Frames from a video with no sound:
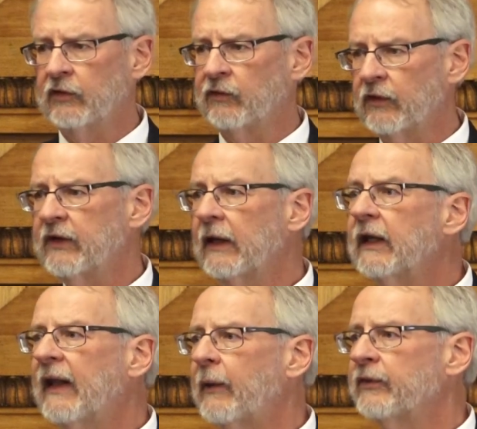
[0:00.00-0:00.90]
And for
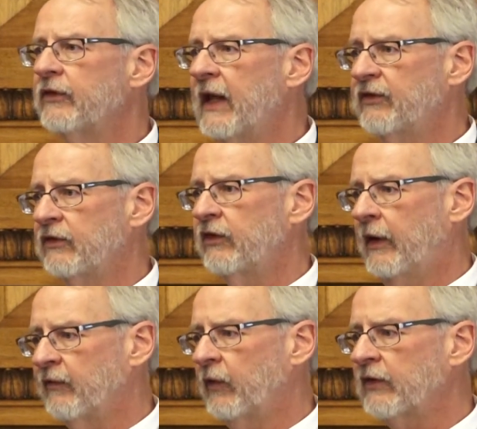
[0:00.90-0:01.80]
Tillich, that was
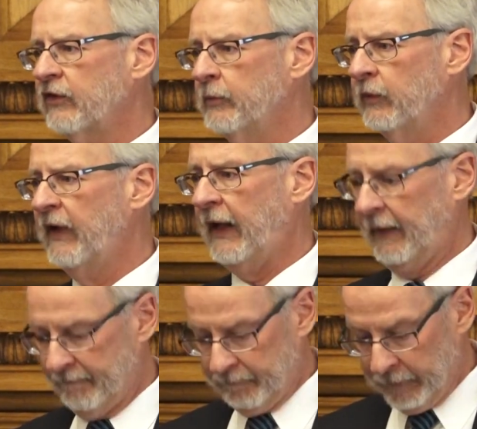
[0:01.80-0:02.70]
necessary for us to move ahead.